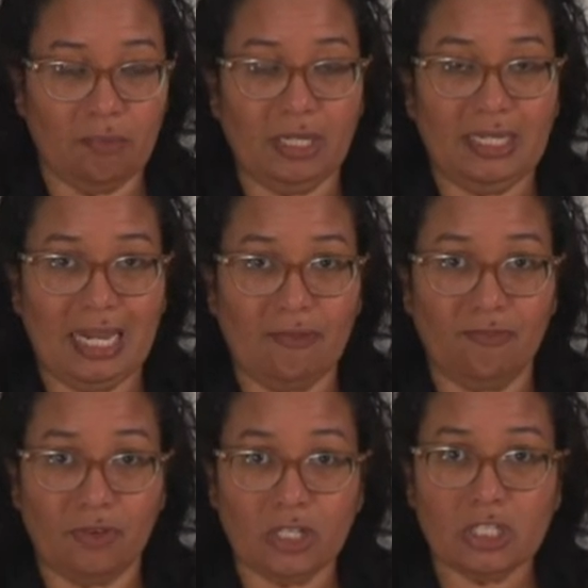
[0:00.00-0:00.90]
but the
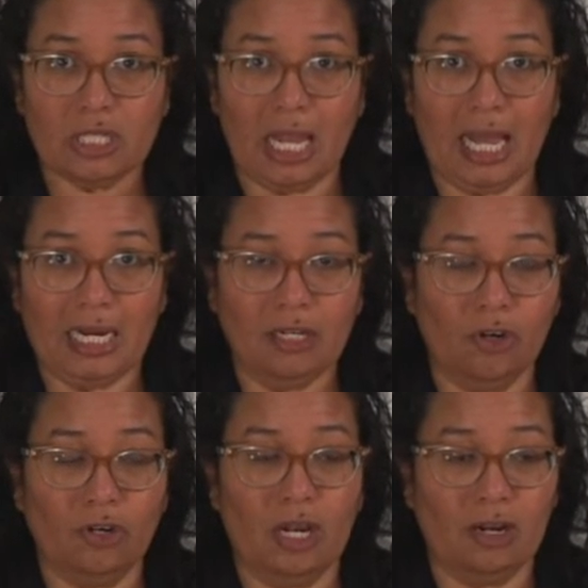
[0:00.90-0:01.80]
first line
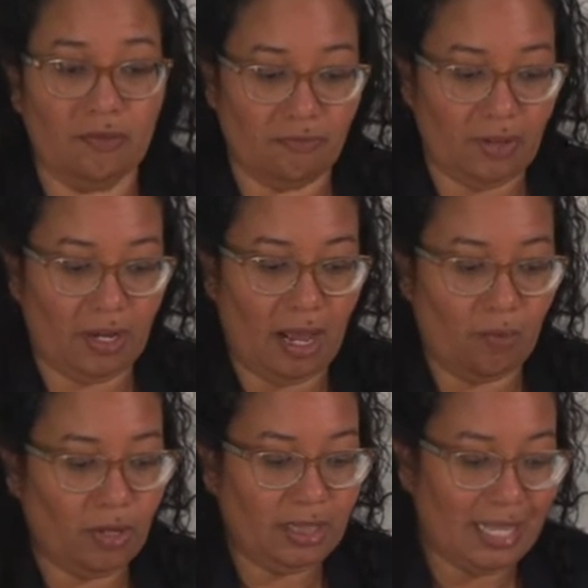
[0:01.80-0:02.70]
you're gonna fill out
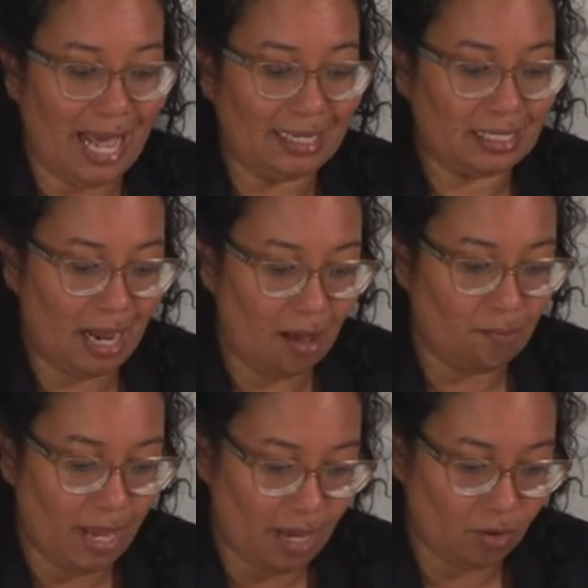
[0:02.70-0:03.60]
with that
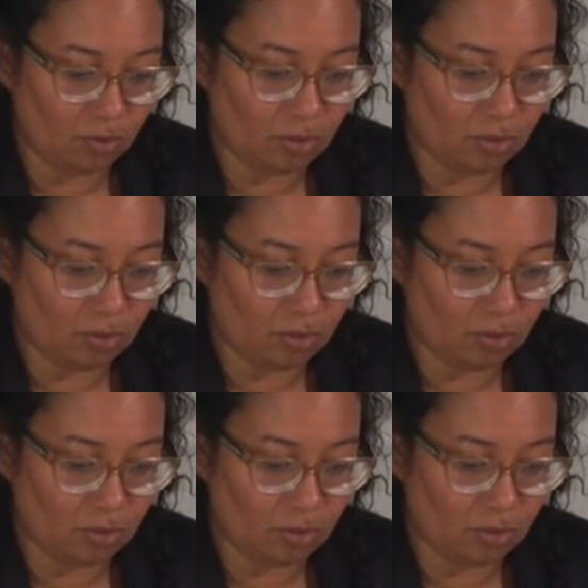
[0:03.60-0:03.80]
amount.